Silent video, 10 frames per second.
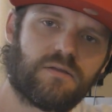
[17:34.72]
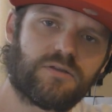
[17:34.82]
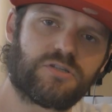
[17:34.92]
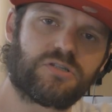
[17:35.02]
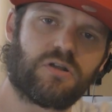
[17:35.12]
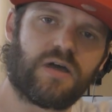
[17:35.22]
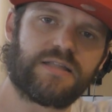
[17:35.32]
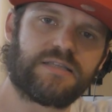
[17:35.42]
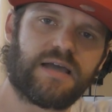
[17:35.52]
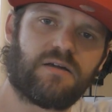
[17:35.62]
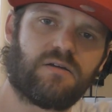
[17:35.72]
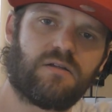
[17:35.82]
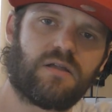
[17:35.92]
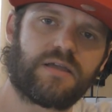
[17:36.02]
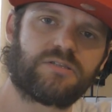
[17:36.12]
Just slides
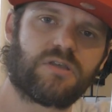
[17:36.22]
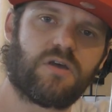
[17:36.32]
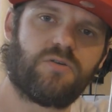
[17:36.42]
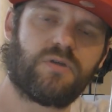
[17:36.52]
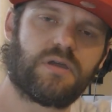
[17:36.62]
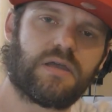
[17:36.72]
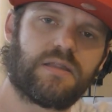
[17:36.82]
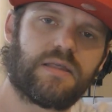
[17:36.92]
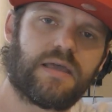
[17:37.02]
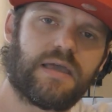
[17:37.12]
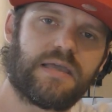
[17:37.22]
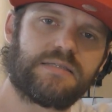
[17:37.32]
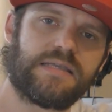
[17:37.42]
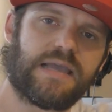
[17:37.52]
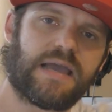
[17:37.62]
out like so, and there
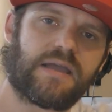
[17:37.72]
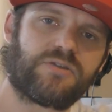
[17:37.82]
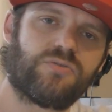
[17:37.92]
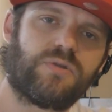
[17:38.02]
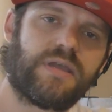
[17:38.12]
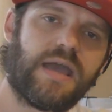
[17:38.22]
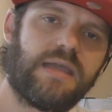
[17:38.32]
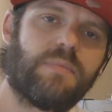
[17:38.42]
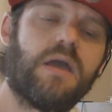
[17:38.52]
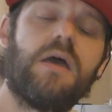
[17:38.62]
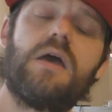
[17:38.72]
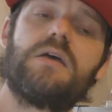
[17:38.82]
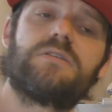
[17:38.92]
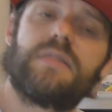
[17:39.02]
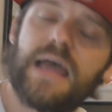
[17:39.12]
is the actual game.
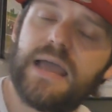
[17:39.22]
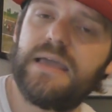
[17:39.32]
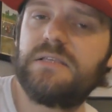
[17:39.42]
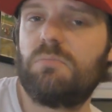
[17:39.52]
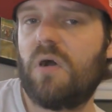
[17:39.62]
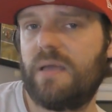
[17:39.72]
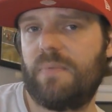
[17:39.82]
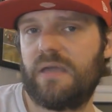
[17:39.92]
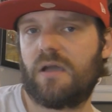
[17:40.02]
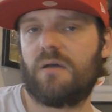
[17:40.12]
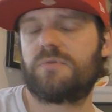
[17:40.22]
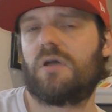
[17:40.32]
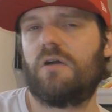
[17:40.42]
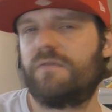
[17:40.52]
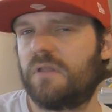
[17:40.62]
So that is my
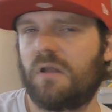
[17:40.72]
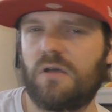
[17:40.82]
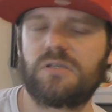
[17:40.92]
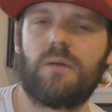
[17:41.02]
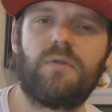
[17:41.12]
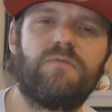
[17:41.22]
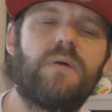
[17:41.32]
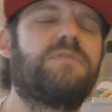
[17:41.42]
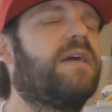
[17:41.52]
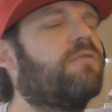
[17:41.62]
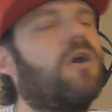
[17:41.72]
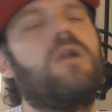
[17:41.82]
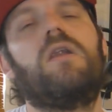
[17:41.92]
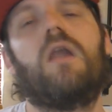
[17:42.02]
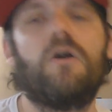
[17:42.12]
pickups over the last couple of months. There
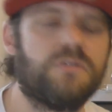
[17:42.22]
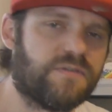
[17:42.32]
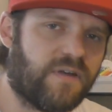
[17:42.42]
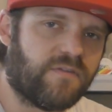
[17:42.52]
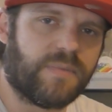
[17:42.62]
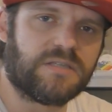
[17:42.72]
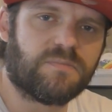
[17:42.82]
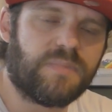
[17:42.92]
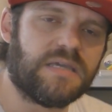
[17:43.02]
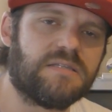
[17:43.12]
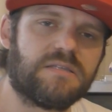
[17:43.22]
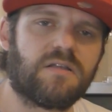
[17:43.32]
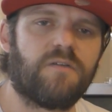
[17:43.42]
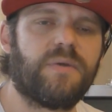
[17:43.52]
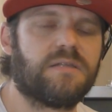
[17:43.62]
are loads of other bits and
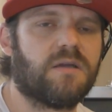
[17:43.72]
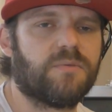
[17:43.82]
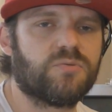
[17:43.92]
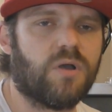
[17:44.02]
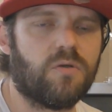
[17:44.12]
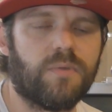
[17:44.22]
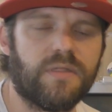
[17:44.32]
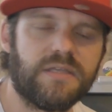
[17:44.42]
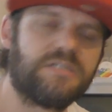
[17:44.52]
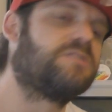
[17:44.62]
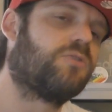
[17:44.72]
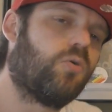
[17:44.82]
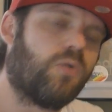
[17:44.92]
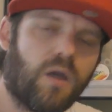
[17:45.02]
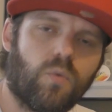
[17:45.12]
pieces that I picked up as well, but this is
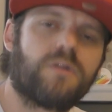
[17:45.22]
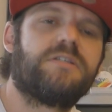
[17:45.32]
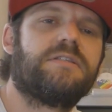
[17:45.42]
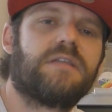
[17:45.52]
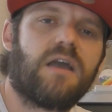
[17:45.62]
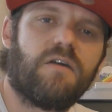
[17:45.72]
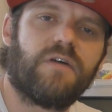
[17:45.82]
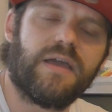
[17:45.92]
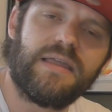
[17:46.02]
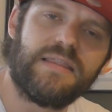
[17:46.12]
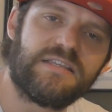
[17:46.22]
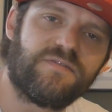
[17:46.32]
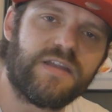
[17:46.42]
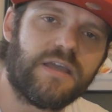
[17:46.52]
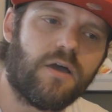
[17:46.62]
all I wanted to cover in
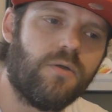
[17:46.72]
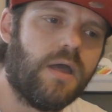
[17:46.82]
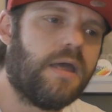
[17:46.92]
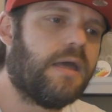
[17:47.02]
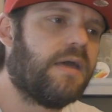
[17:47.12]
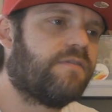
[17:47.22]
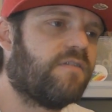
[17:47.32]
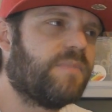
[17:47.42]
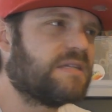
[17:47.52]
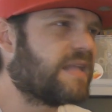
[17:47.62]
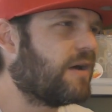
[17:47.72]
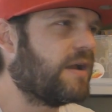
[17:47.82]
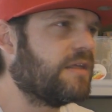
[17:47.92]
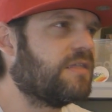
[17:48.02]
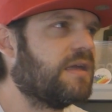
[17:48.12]
this video. If I've missed
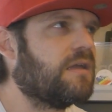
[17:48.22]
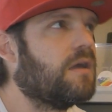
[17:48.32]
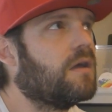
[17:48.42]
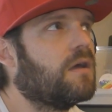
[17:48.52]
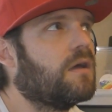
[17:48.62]
out anything